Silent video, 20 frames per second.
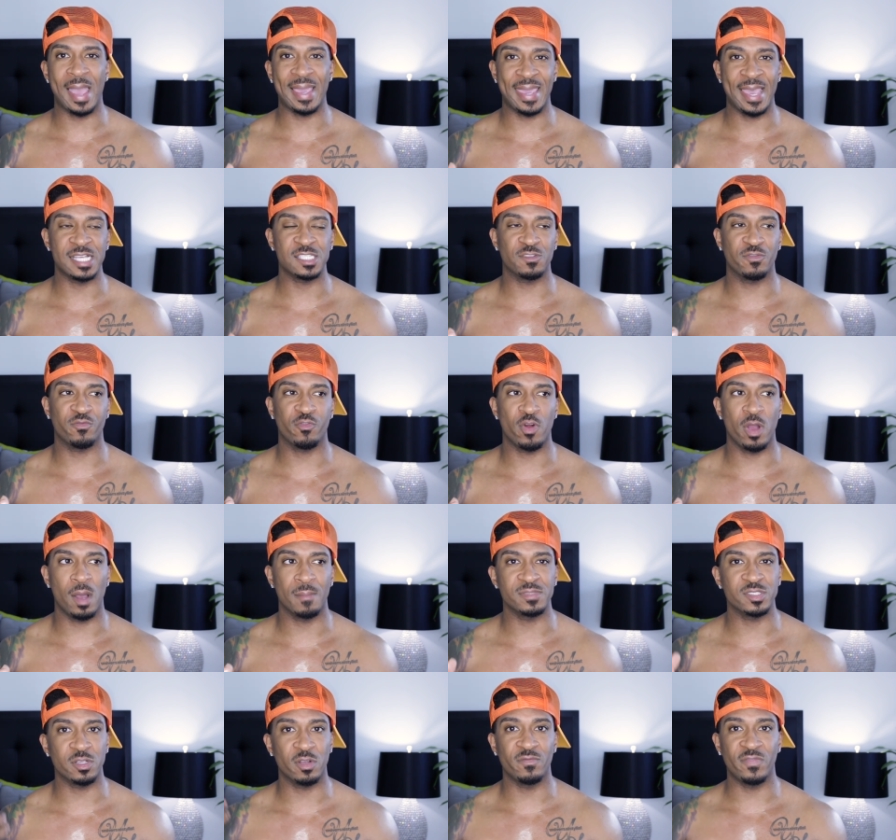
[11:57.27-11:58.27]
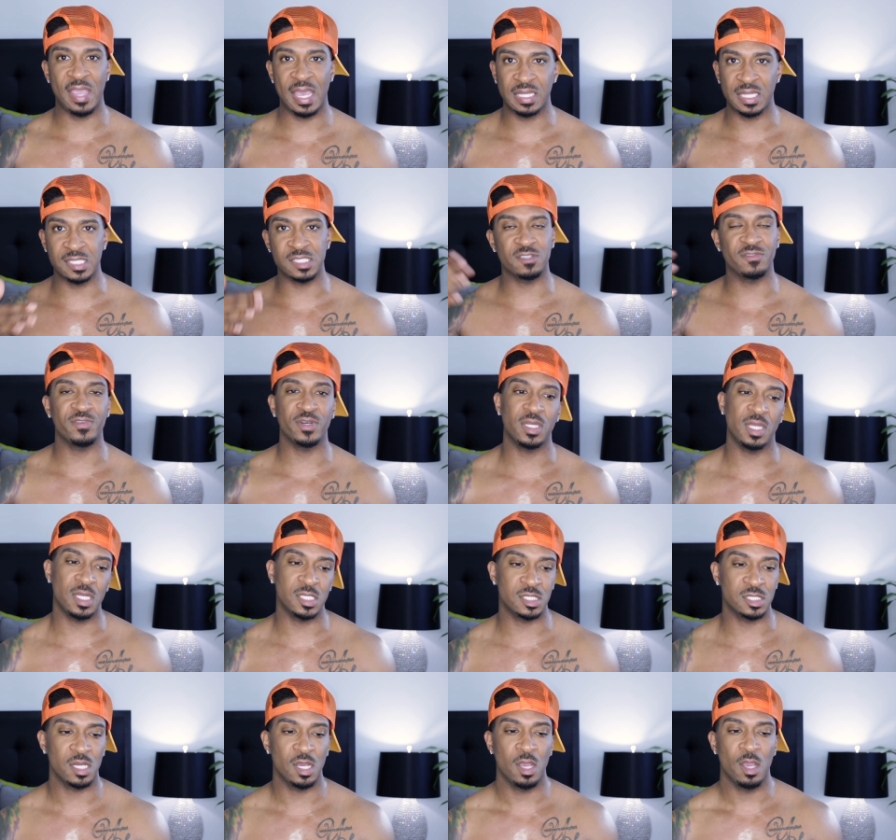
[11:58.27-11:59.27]
I guess, from surveillance
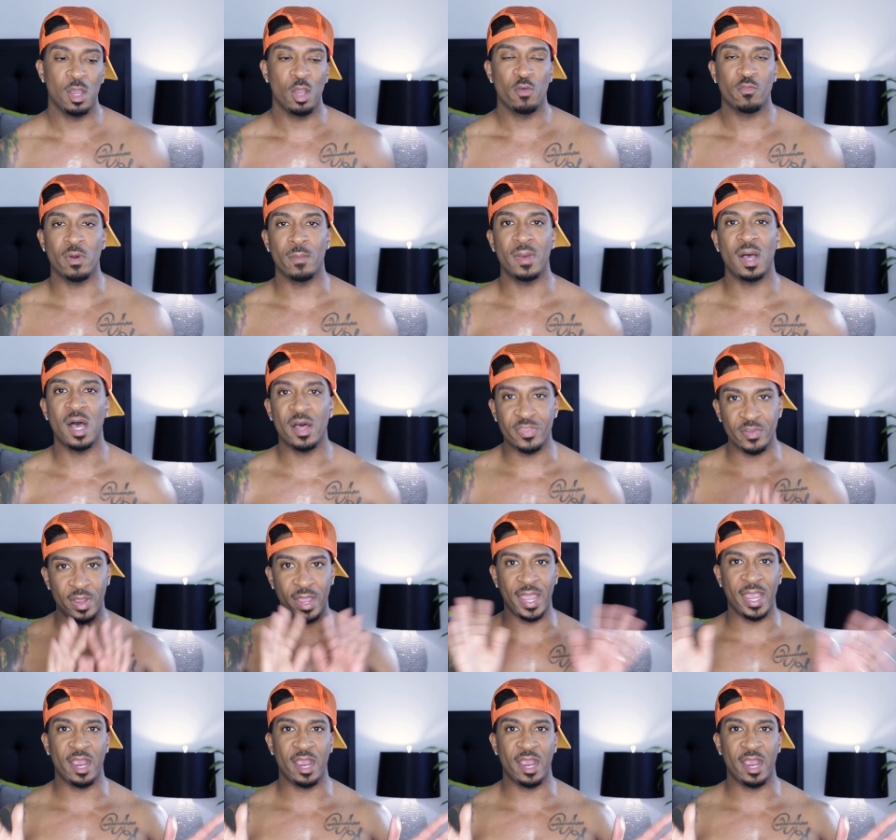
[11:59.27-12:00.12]
footage from other